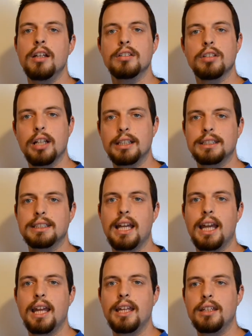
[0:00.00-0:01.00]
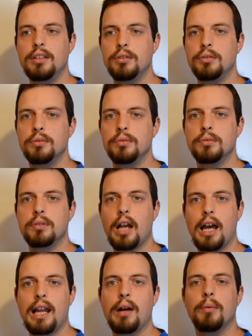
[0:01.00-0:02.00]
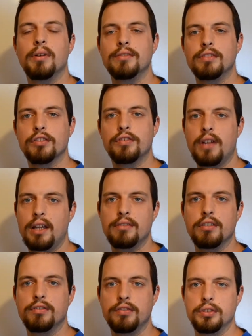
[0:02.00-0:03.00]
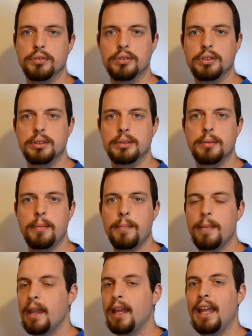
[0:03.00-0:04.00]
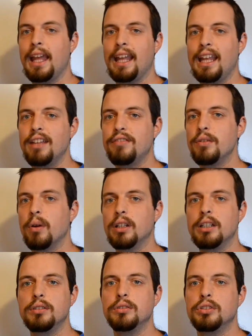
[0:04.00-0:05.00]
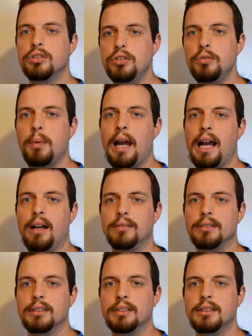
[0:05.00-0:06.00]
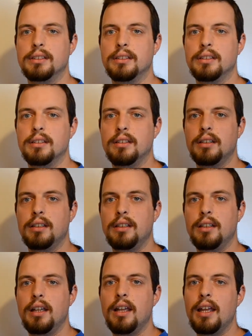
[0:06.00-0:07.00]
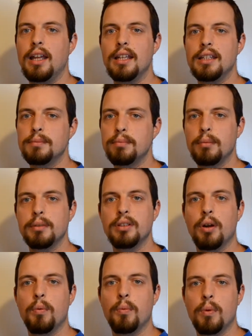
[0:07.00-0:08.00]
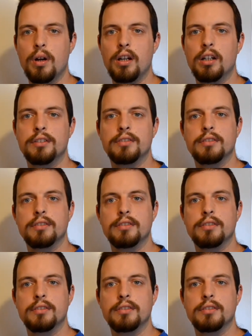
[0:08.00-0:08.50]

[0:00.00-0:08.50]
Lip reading: So let's say you cut out one of your favorite foods. If you only lose 2 pounds, it's probably not worth